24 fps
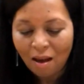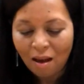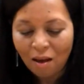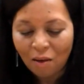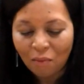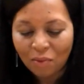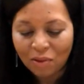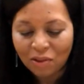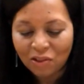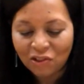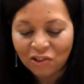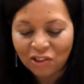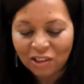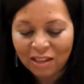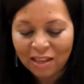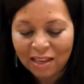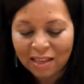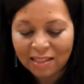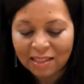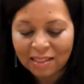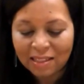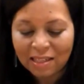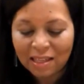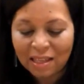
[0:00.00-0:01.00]
with
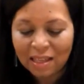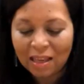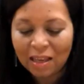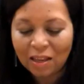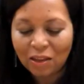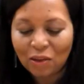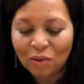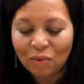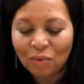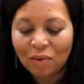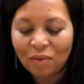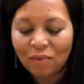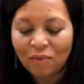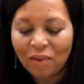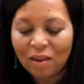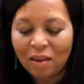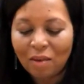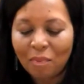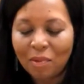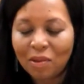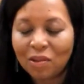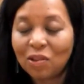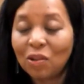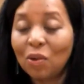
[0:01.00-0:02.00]
GST and U of
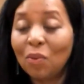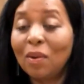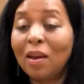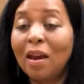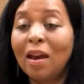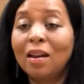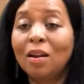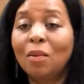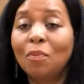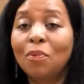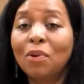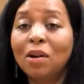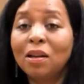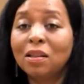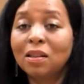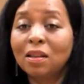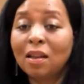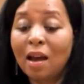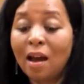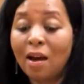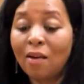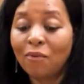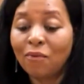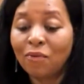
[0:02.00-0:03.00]
M, and so we had a
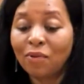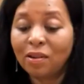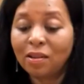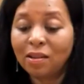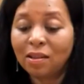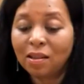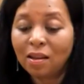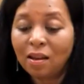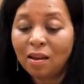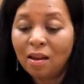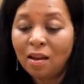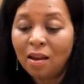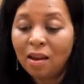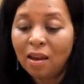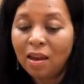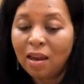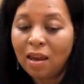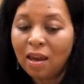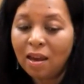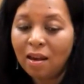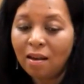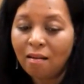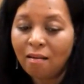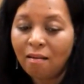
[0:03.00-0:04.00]
press conference
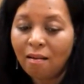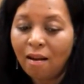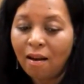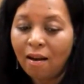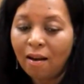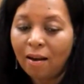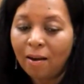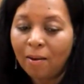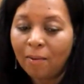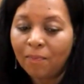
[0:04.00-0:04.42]
here